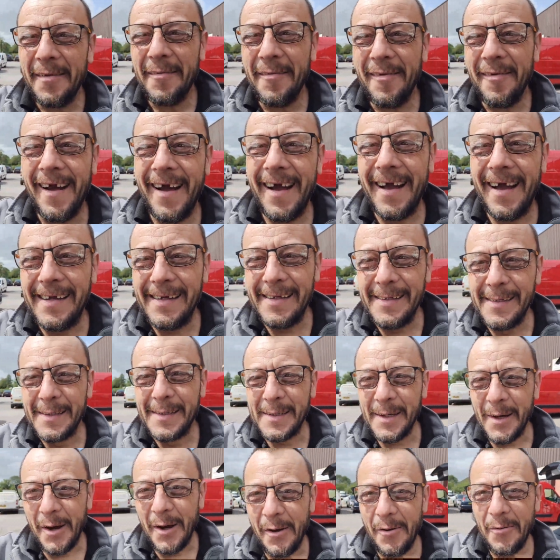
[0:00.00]
Right,
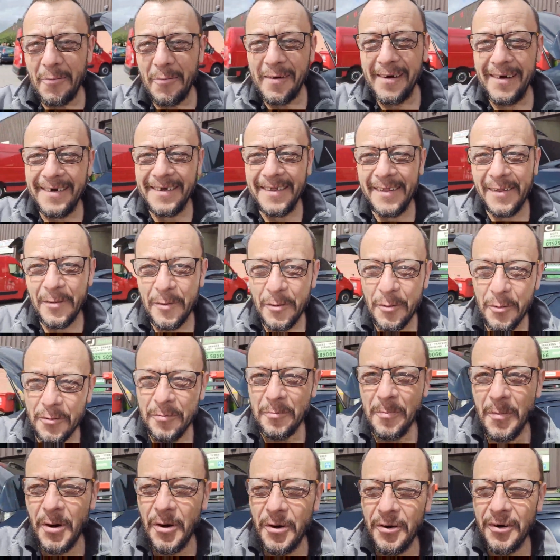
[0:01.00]
so
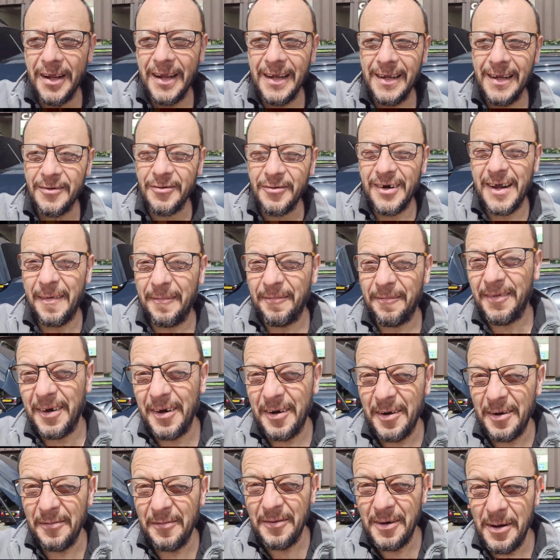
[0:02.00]
good morning, good
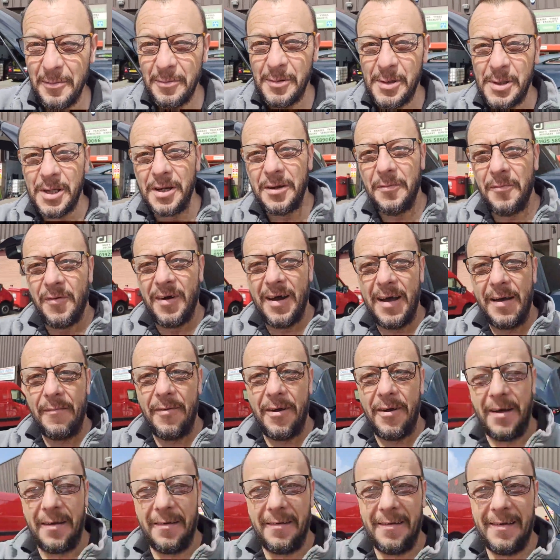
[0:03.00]
afternoon, YouTube,
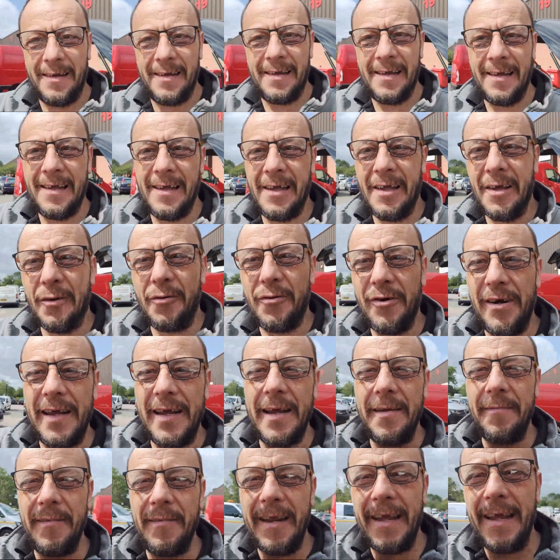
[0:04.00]
whatever, good
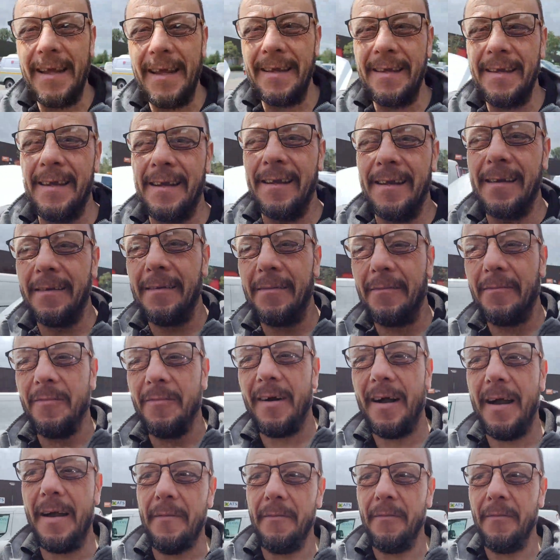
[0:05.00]
evening, what,